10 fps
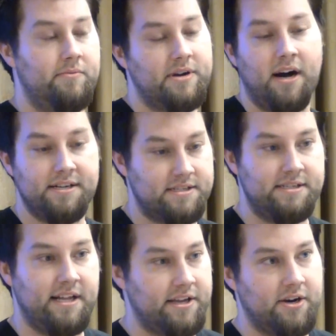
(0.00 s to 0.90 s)
We're constantly
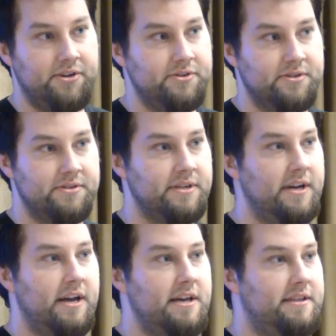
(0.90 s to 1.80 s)
telling our users
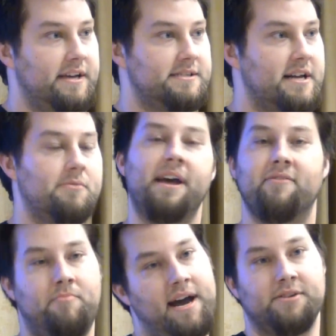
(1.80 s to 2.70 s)
things like we have
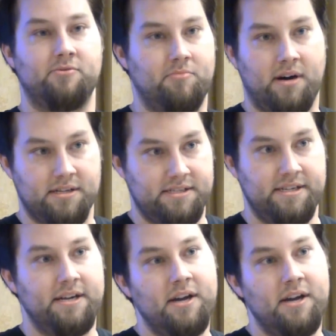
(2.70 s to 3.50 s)
a password policy.